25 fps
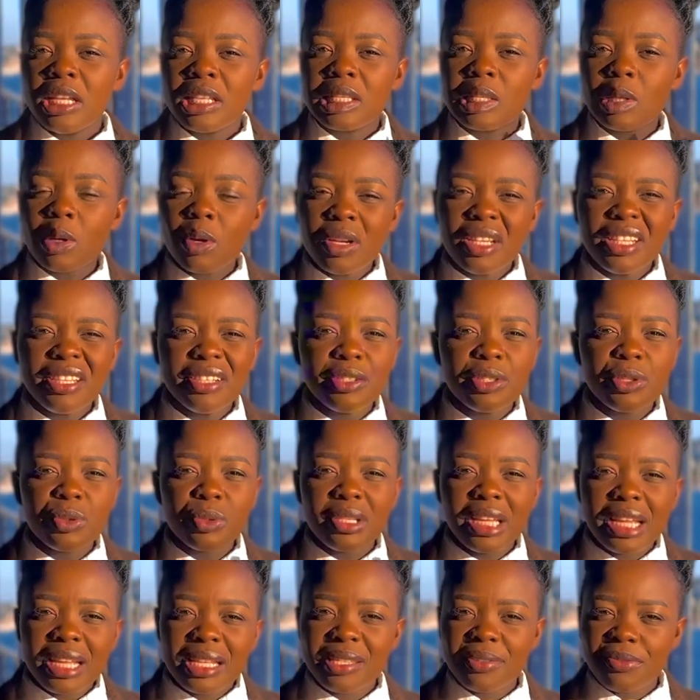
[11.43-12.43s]
So in
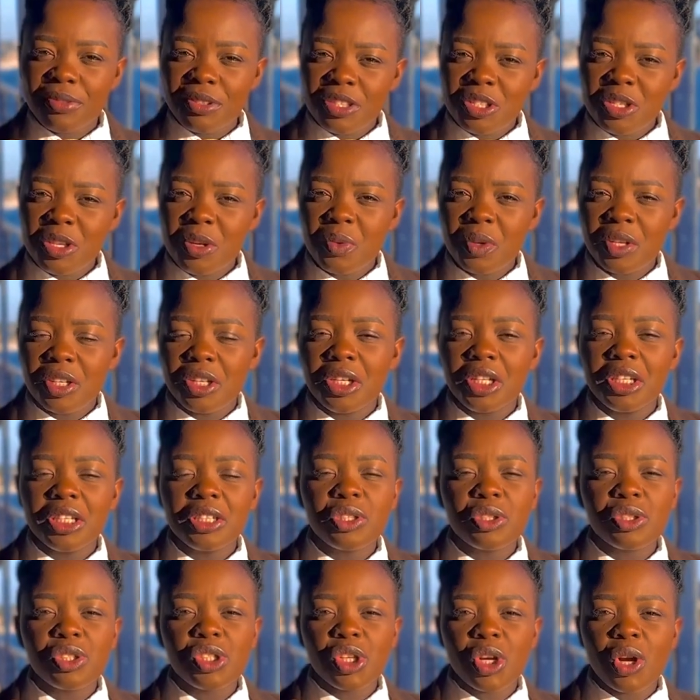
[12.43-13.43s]
today's video, we're going
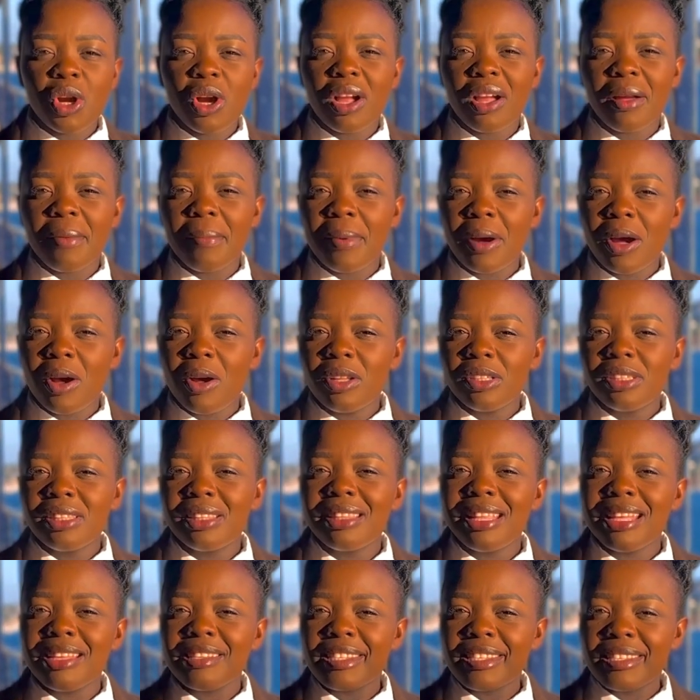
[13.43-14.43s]
to talk about
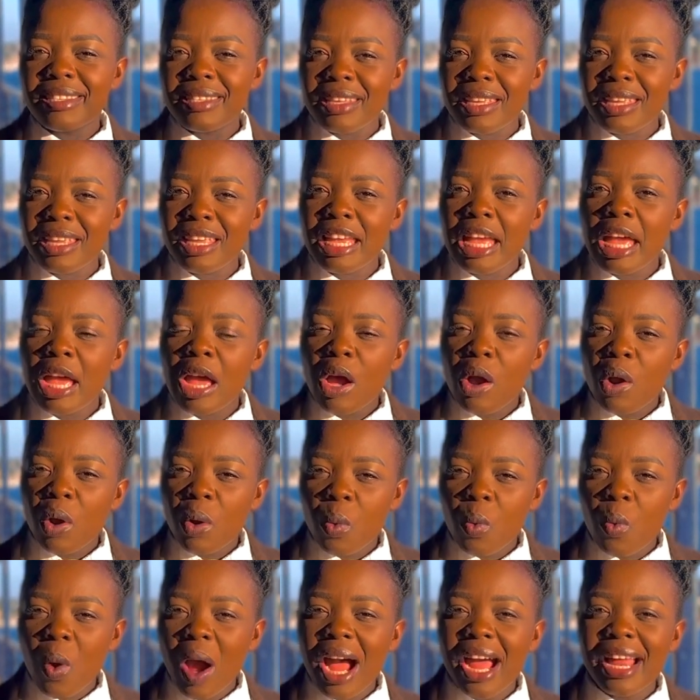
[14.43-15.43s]
the
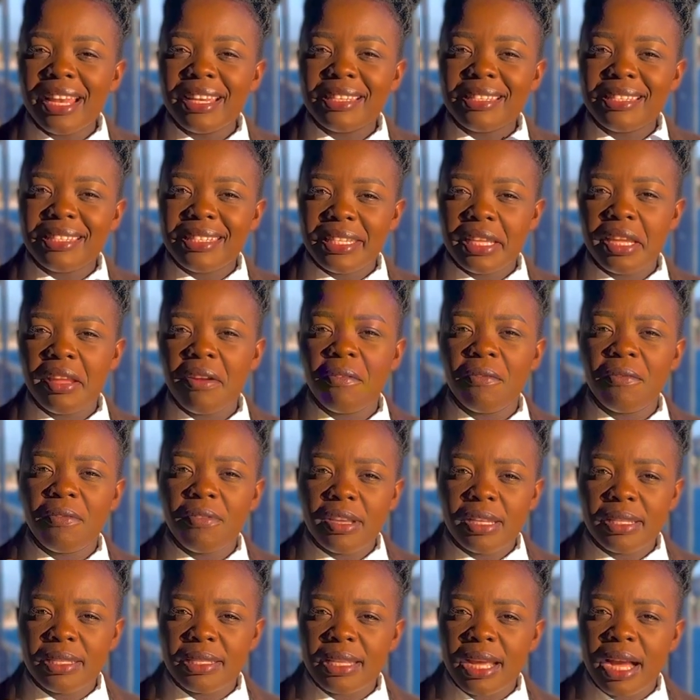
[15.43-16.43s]
C1D
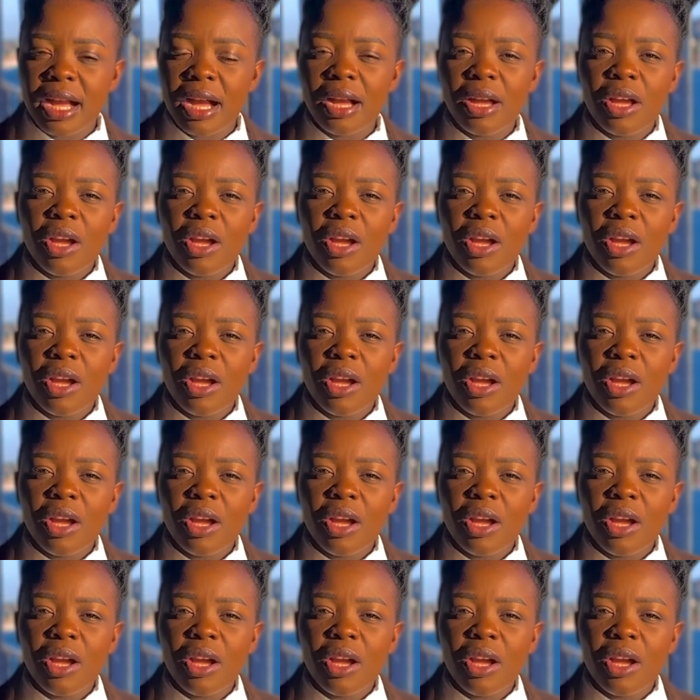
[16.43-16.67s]
visa.